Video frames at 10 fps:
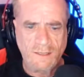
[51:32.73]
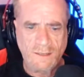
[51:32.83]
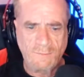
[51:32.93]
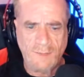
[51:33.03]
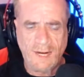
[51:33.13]

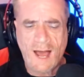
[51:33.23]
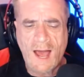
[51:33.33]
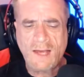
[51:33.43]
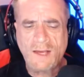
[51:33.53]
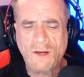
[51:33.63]
But
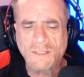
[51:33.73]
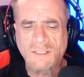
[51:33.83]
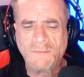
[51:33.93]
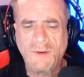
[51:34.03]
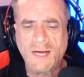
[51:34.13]
I caught
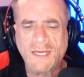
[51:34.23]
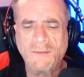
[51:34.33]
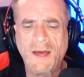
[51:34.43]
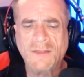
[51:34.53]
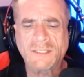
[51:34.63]
Tabaki
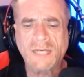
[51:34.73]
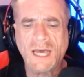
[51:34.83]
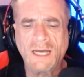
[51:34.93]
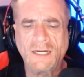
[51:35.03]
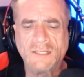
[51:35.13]
by the
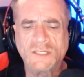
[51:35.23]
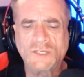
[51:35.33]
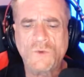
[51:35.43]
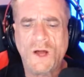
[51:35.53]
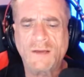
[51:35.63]
tail and
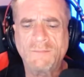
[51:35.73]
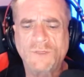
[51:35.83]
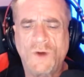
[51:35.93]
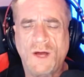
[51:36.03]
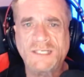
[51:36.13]
swung him
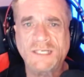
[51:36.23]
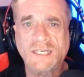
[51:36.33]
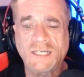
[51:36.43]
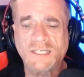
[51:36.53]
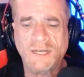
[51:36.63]
twice
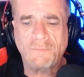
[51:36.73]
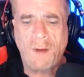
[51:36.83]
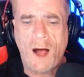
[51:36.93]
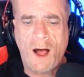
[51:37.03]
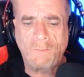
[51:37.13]
against a
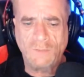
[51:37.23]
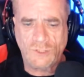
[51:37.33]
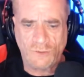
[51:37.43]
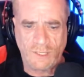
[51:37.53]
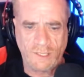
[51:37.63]
palm
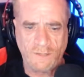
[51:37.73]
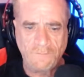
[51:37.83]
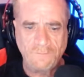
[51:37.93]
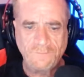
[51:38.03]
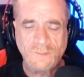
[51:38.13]
tree
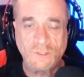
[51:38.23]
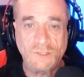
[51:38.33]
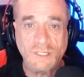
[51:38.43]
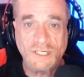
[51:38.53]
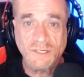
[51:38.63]
to
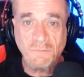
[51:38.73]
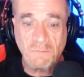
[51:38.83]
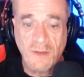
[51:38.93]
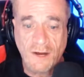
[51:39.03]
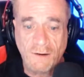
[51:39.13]
teach him
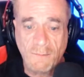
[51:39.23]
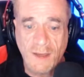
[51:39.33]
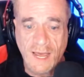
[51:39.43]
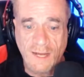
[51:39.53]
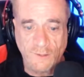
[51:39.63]
better
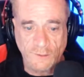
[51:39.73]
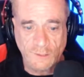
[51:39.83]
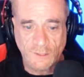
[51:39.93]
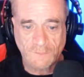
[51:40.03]
manners.